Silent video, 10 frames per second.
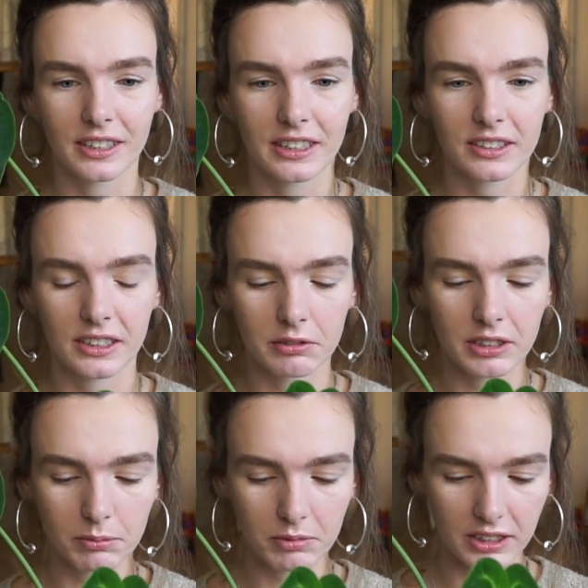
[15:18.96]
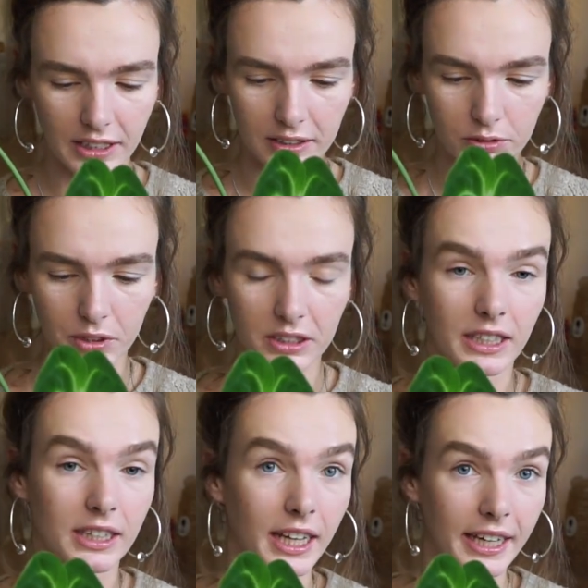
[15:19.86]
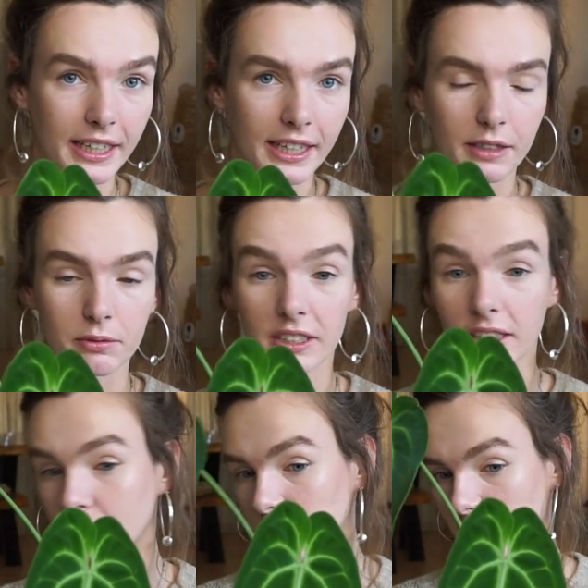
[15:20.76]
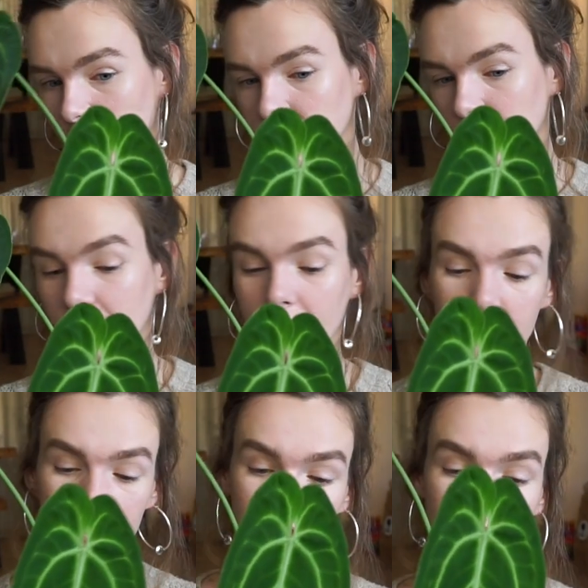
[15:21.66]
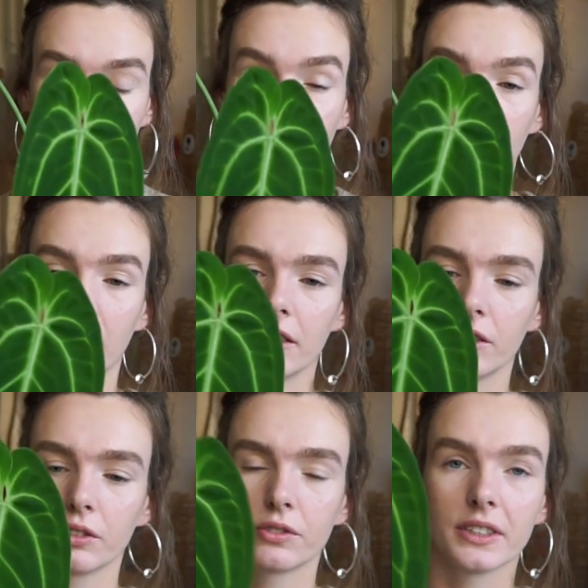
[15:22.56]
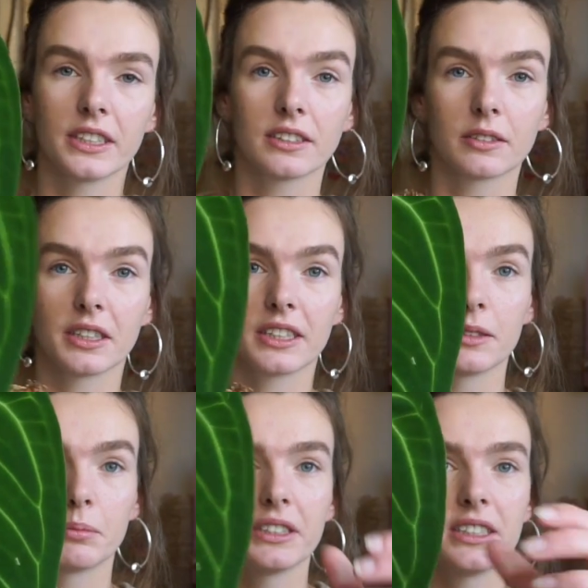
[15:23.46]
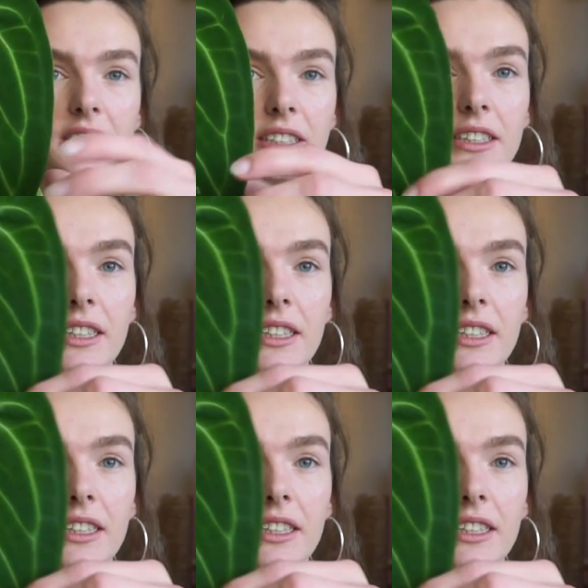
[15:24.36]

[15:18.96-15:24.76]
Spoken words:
anthuriums and what they like and what they don't like and all those things. But this is a